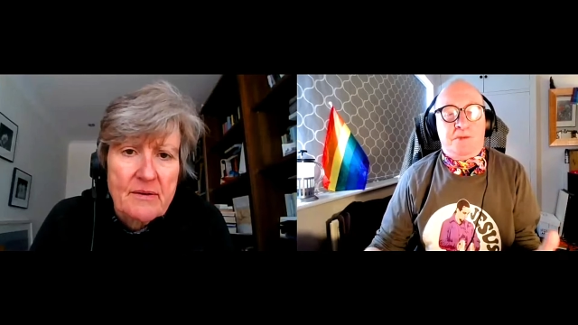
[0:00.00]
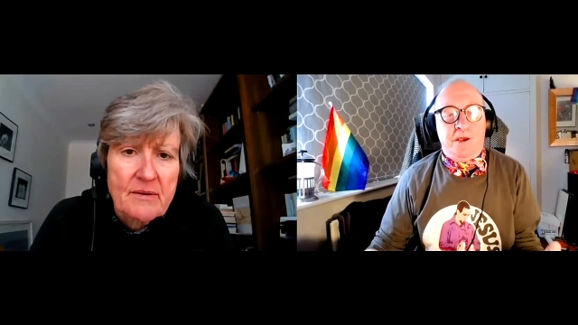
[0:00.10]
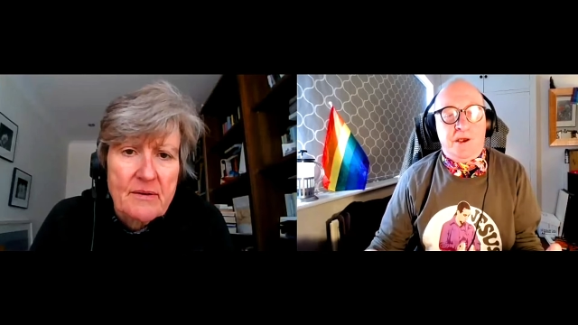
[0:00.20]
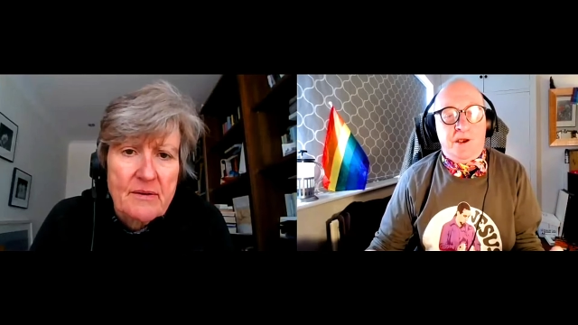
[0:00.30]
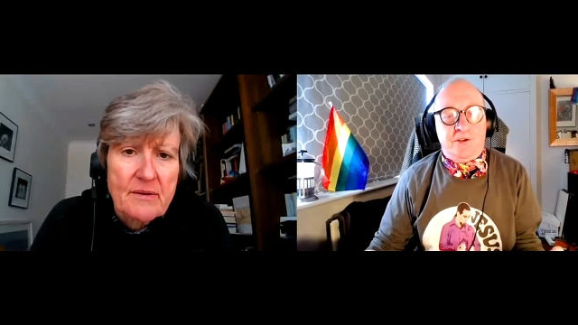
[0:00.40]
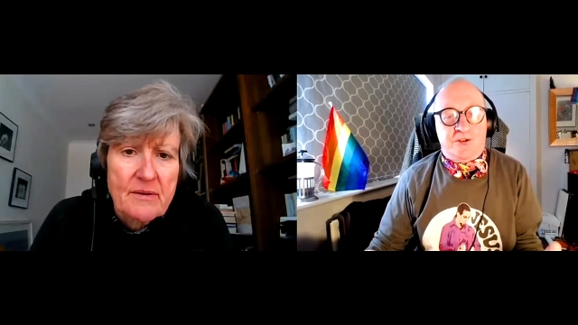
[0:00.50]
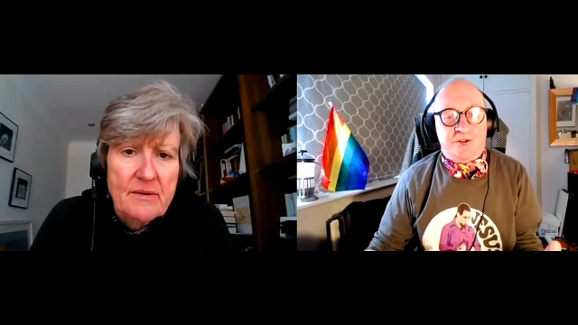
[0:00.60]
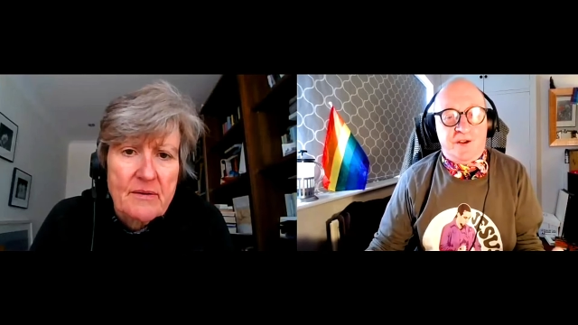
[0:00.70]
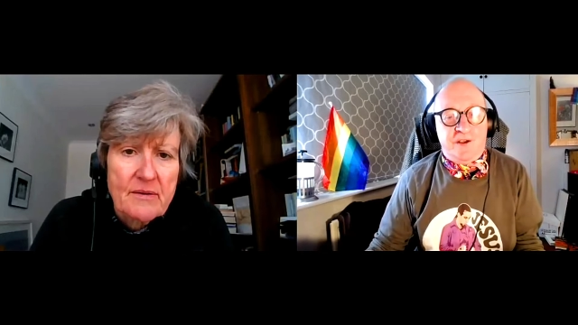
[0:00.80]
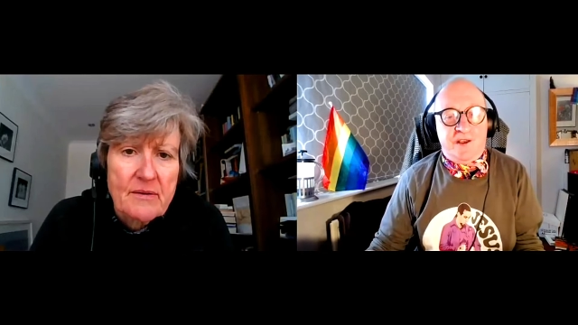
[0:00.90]

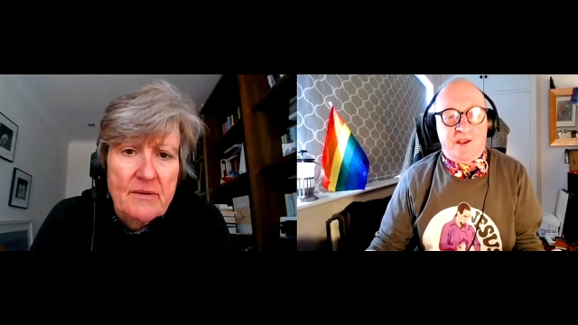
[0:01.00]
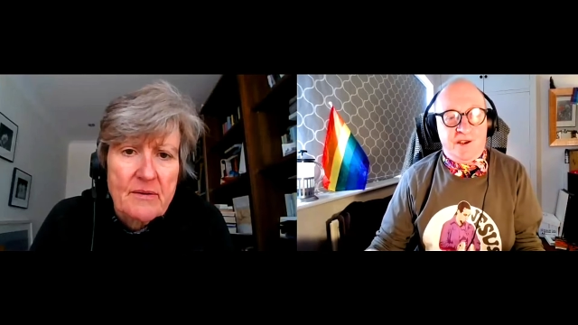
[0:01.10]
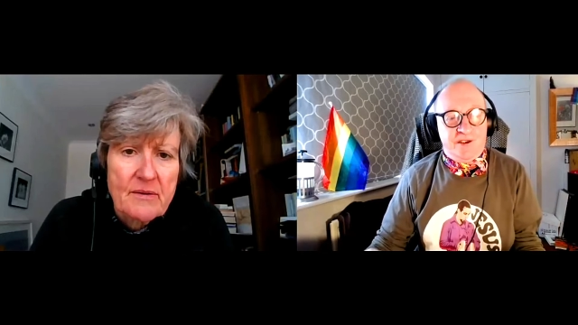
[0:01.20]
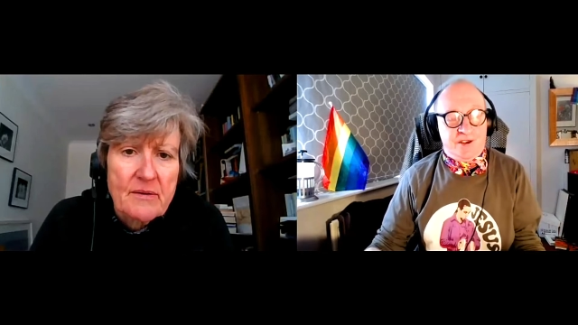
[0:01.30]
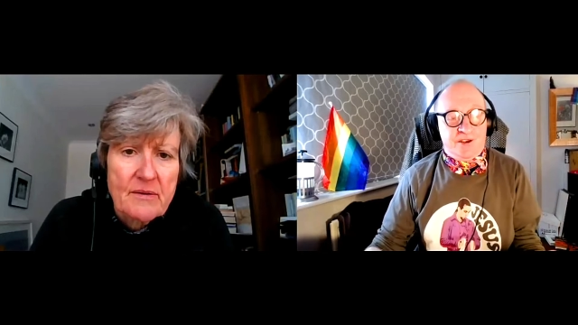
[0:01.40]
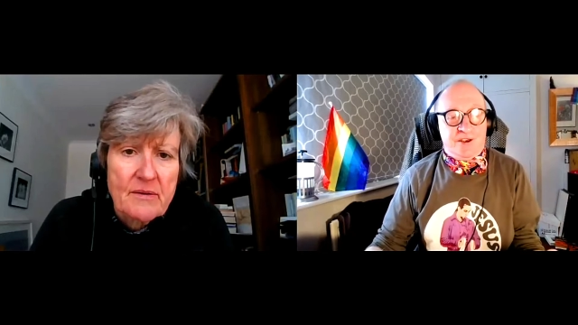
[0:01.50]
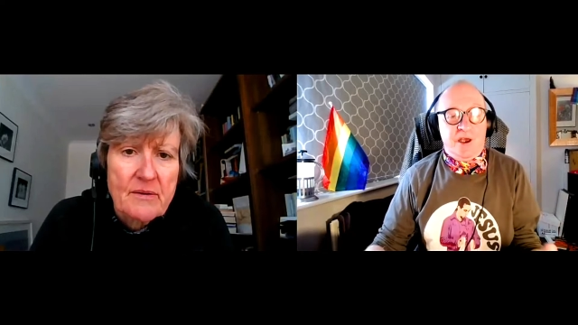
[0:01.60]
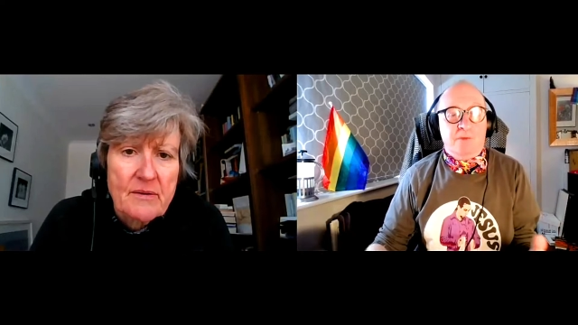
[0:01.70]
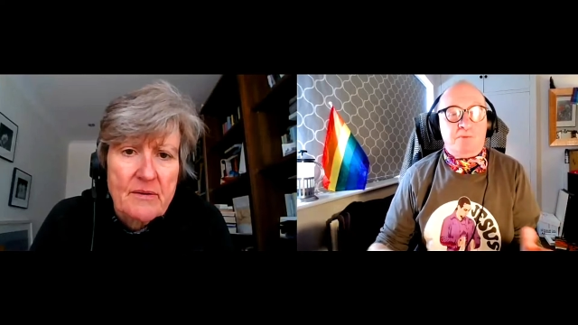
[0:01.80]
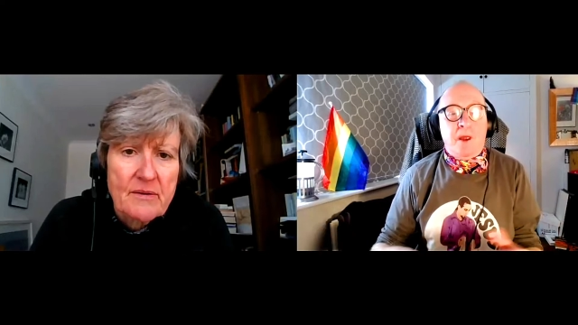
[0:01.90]
Speaker 1: PhD thesis.
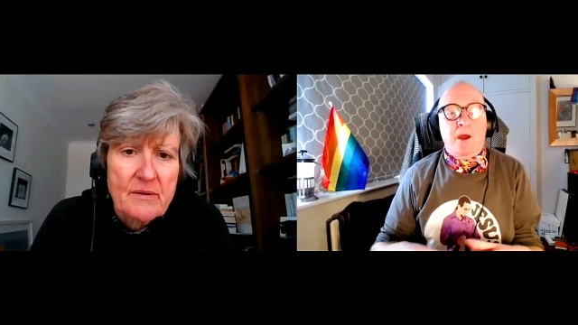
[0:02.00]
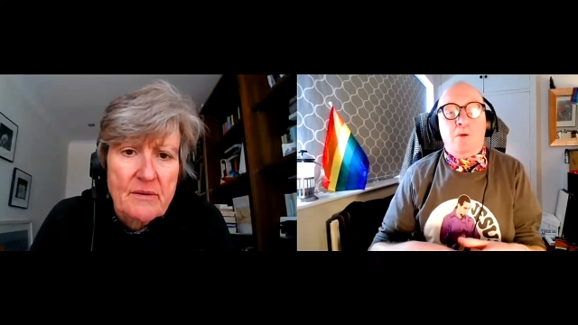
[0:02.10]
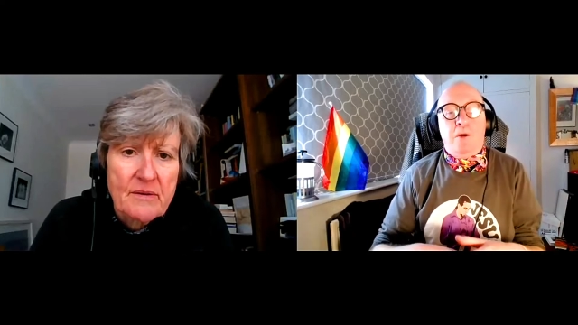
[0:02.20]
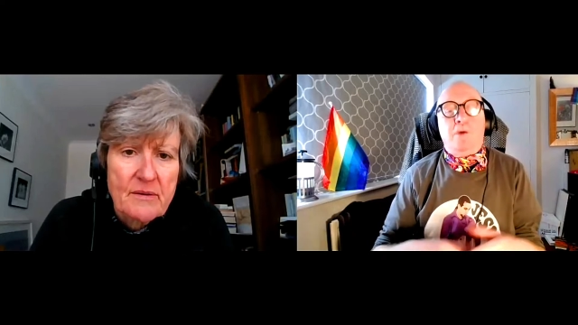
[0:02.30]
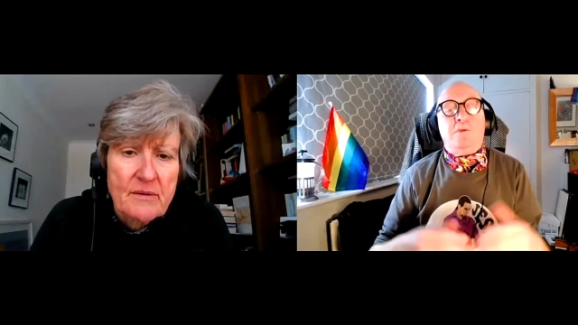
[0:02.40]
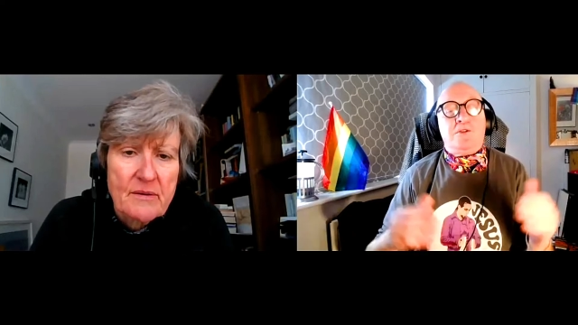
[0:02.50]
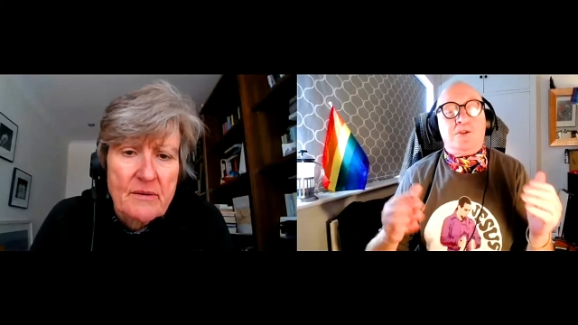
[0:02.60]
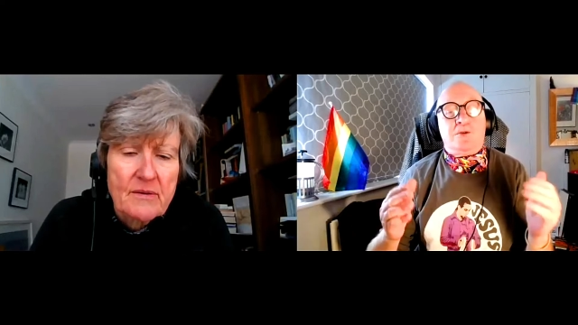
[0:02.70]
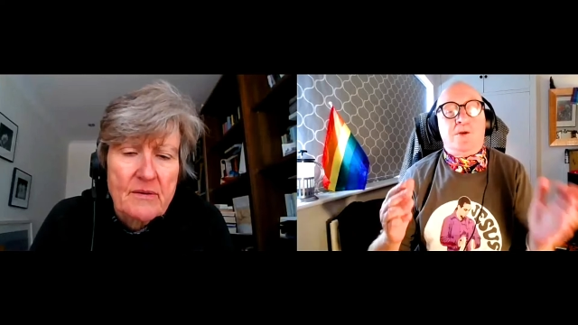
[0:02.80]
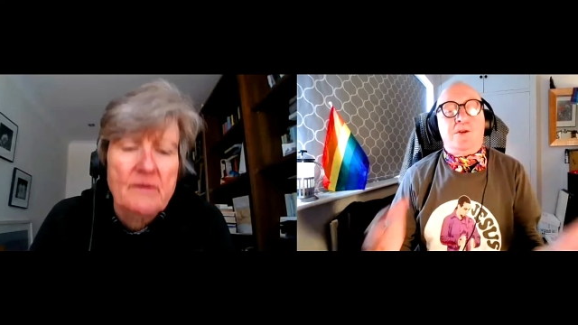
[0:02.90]
What yeah. was
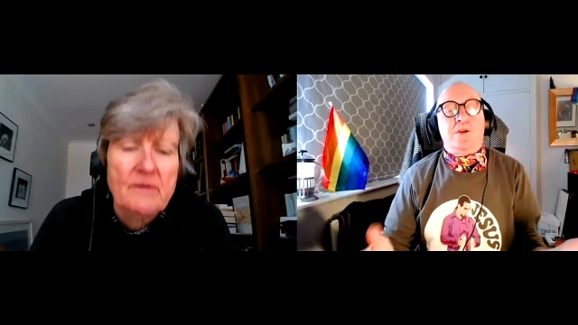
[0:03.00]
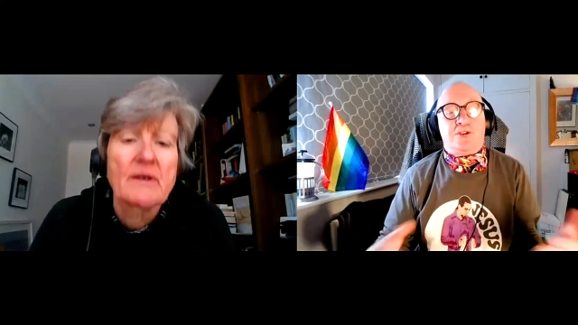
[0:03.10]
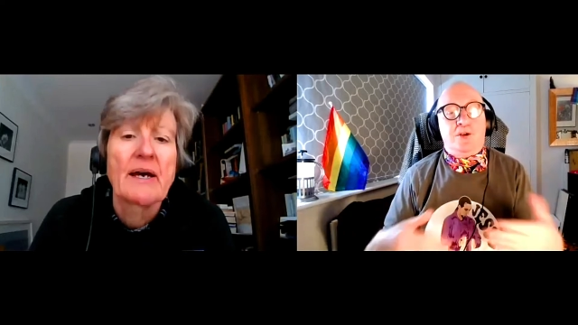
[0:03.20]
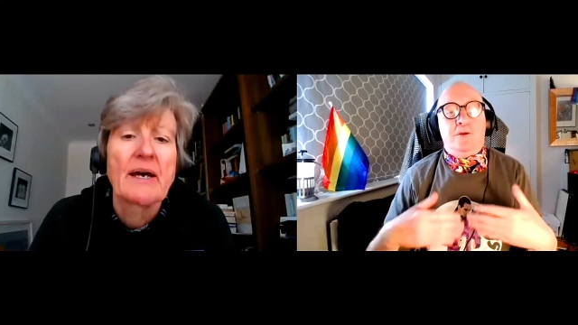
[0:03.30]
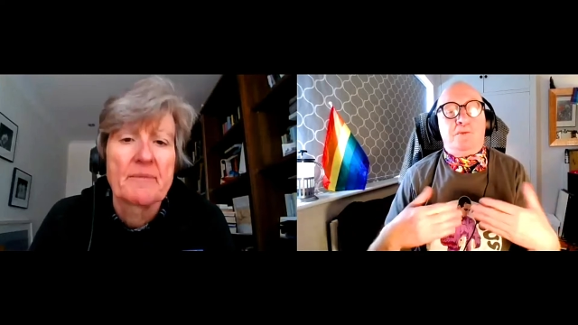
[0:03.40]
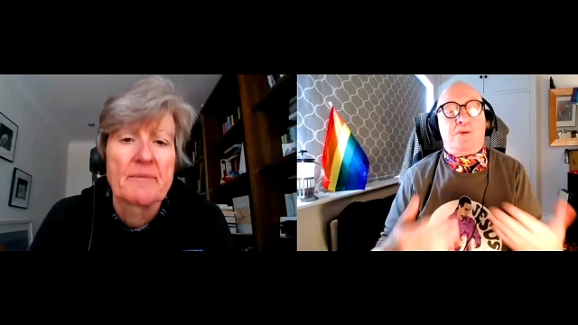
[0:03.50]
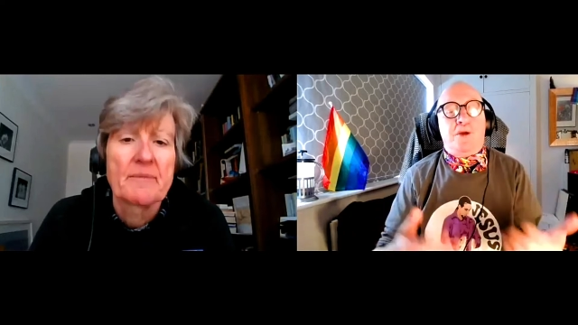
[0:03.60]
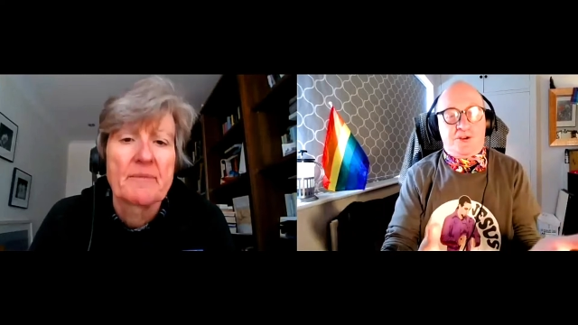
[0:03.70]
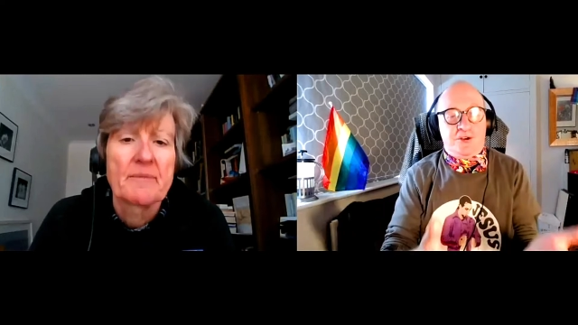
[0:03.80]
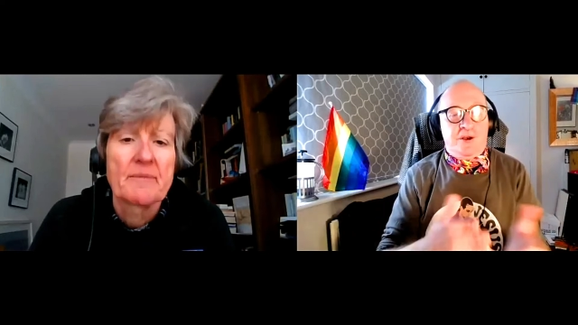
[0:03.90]
your initial
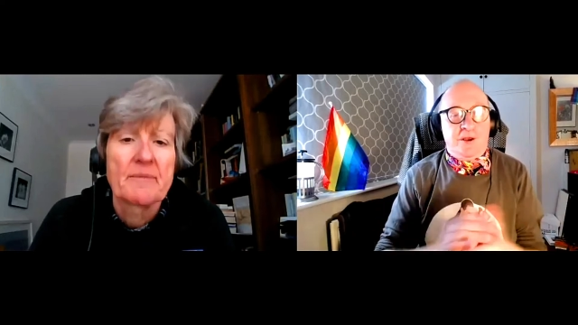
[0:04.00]
impression?